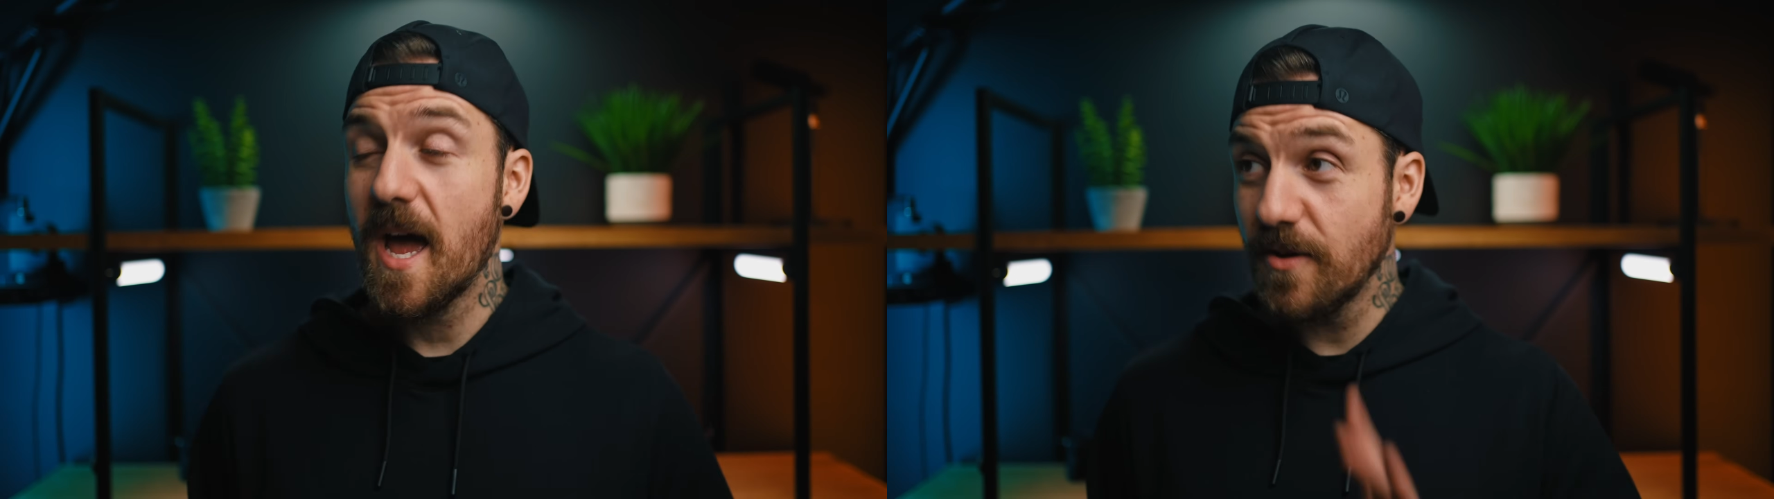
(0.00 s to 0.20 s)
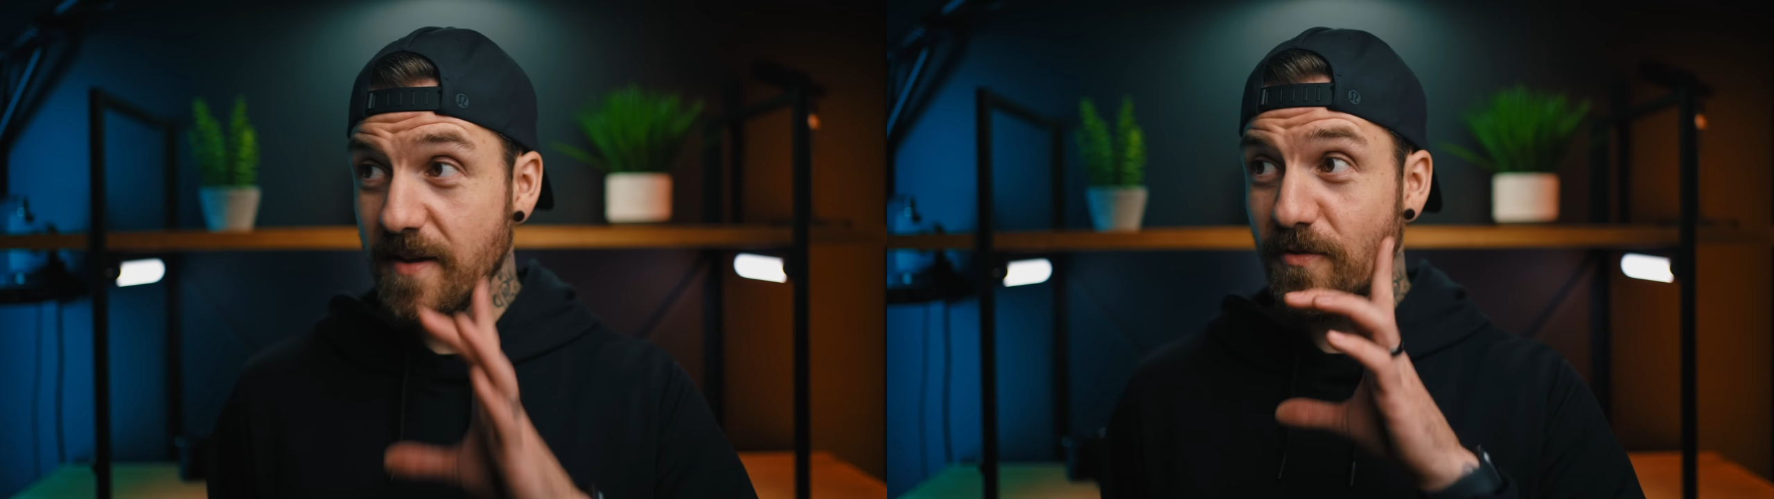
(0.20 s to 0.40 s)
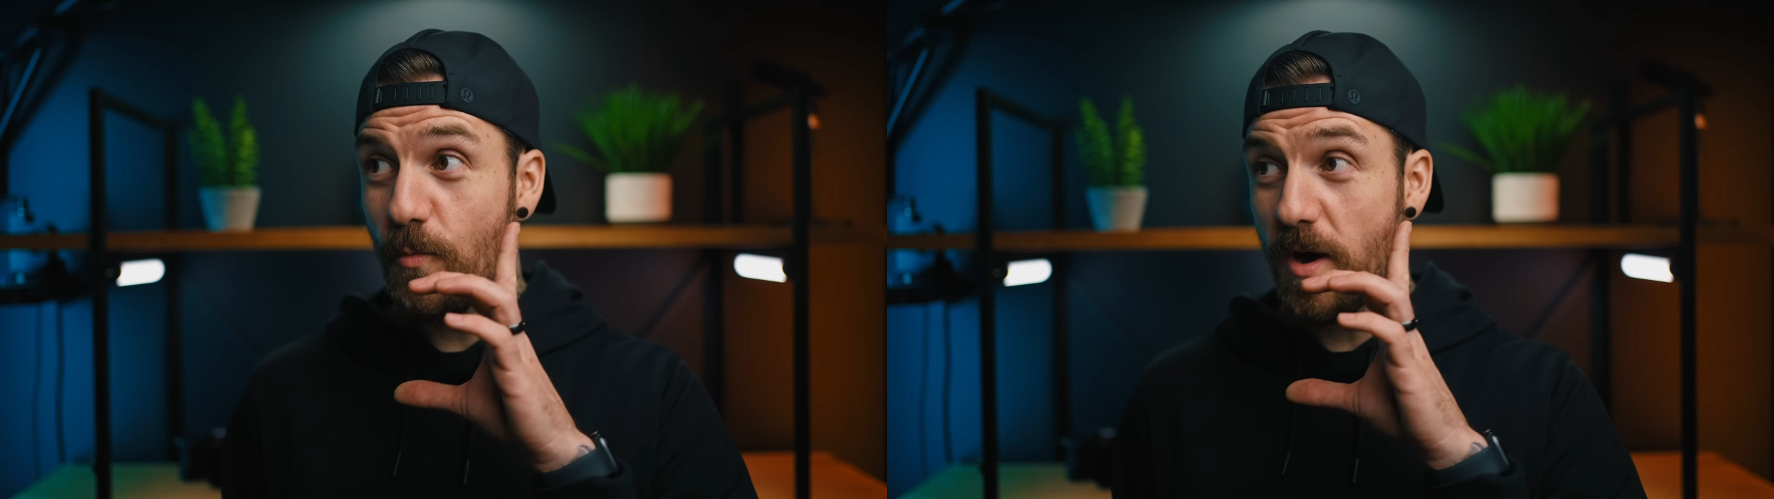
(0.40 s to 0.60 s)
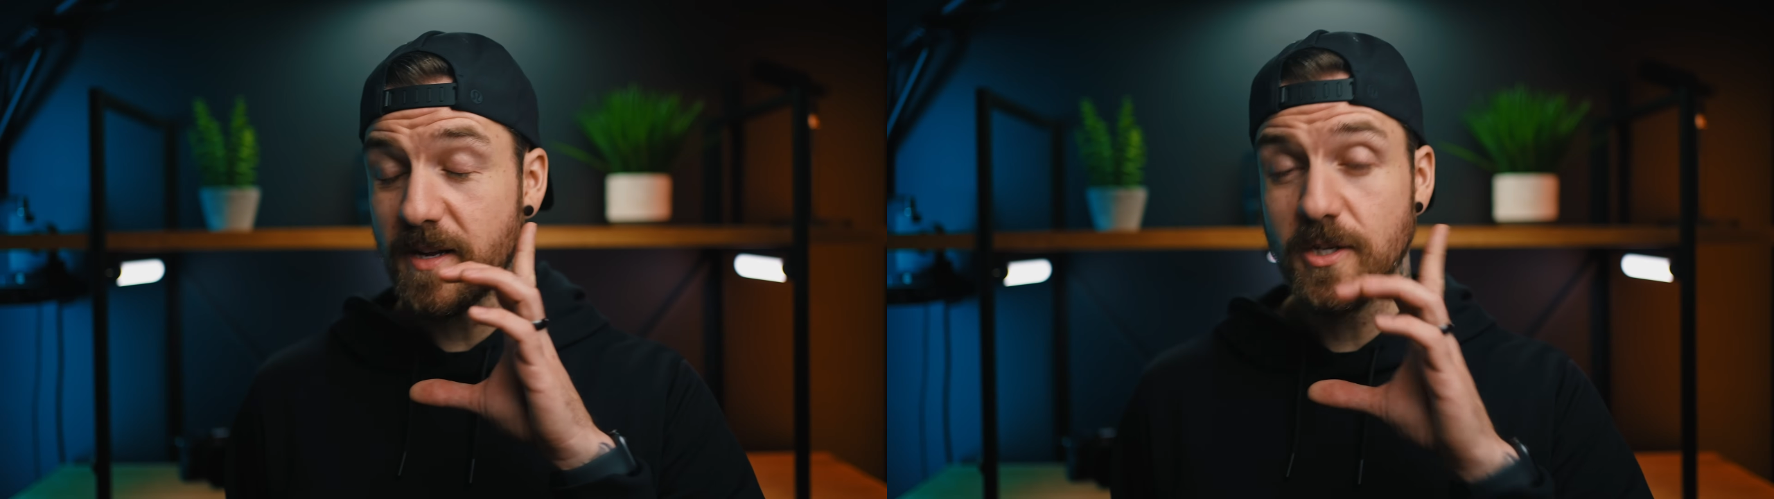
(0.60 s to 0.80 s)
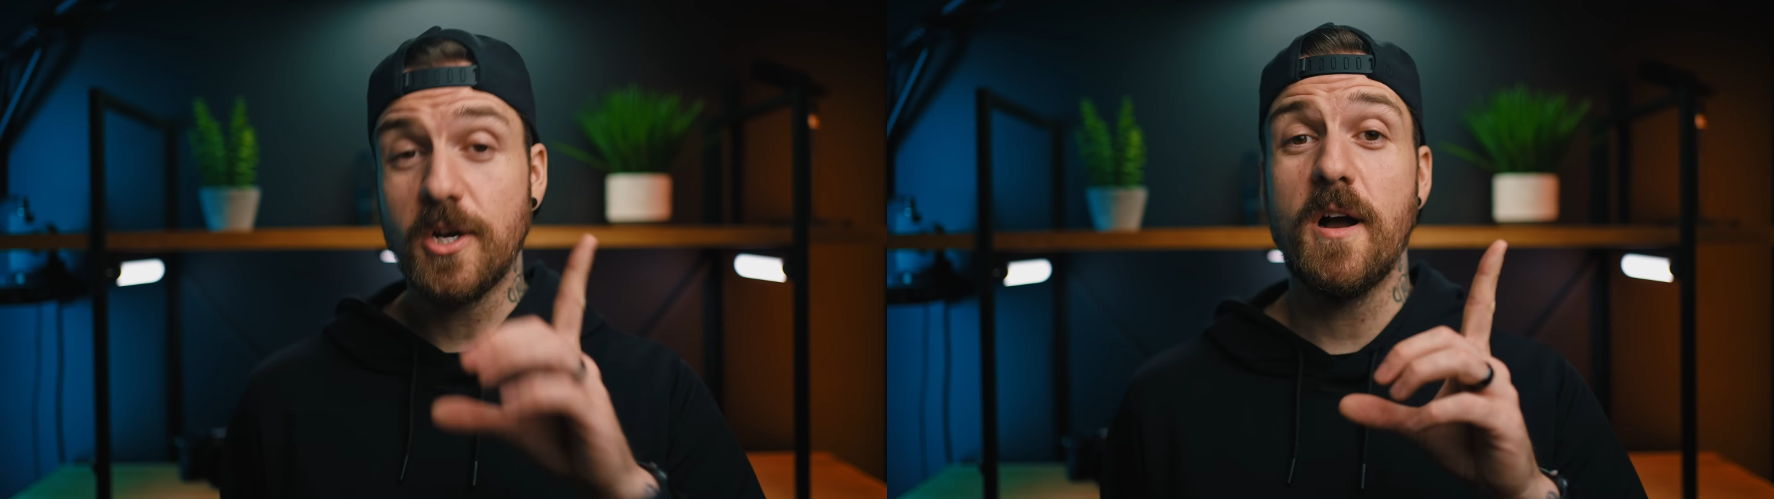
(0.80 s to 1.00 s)
I don't even want
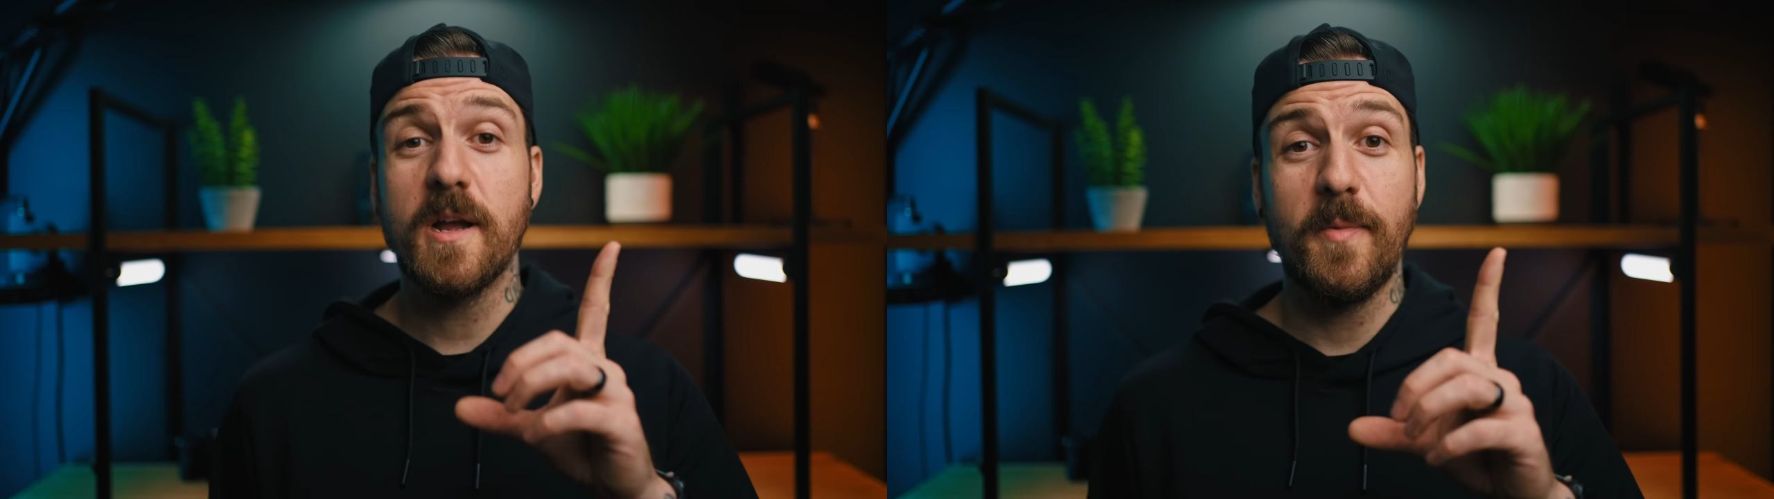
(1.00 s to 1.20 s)
to talk